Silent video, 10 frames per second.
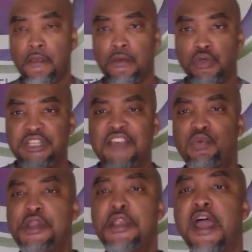You see, if
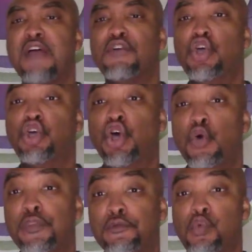we never
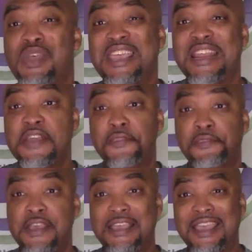go through
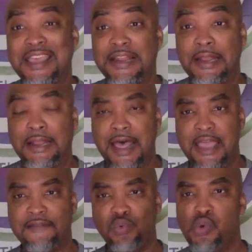anything in
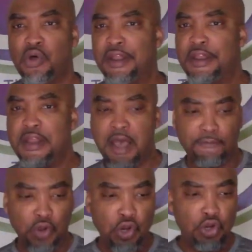life, we will
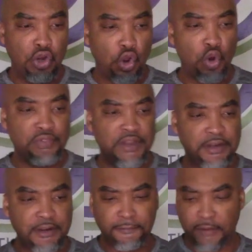never learn the
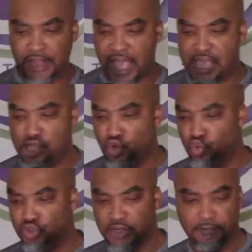different
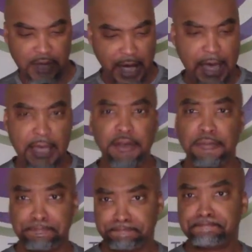angles of God.
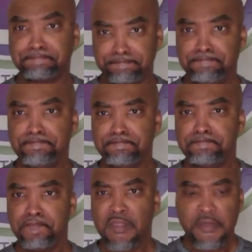Amen.
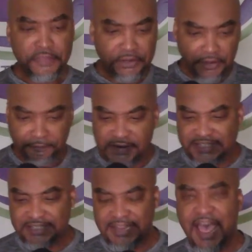The different
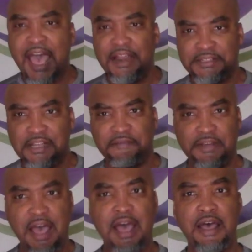sides of
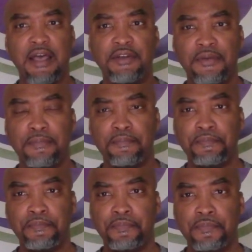God.
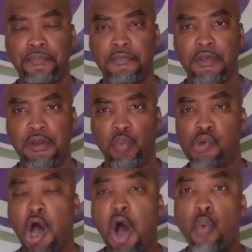We
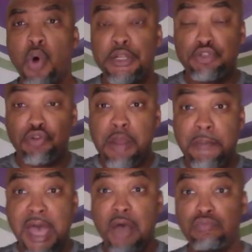all want to scream
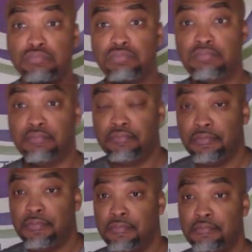out,
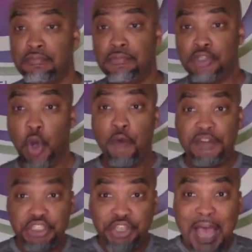
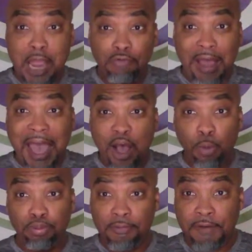Jehovah Jireh,
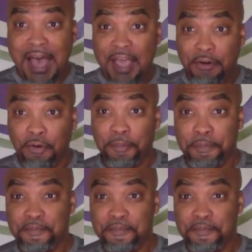our provider.